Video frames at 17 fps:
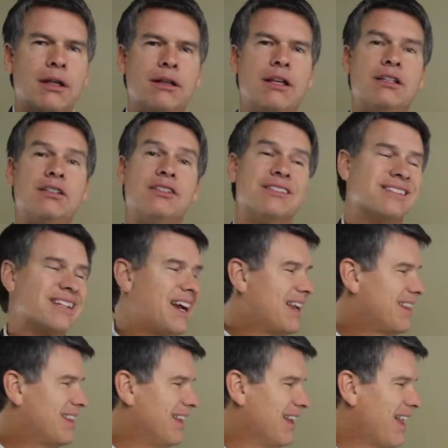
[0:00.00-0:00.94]
This is
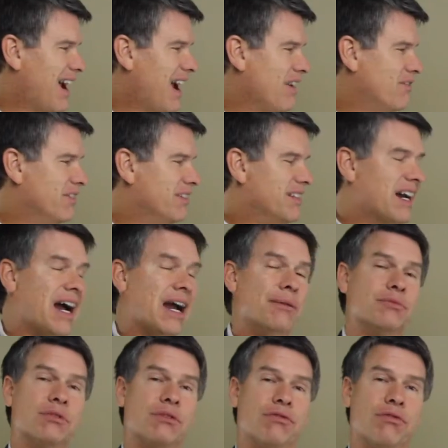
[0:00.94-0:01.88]
like the life and
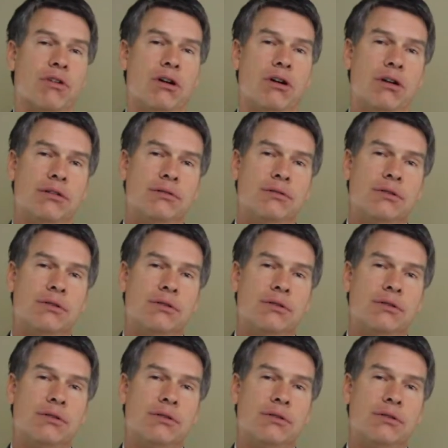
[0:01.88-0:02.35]
times of fraud.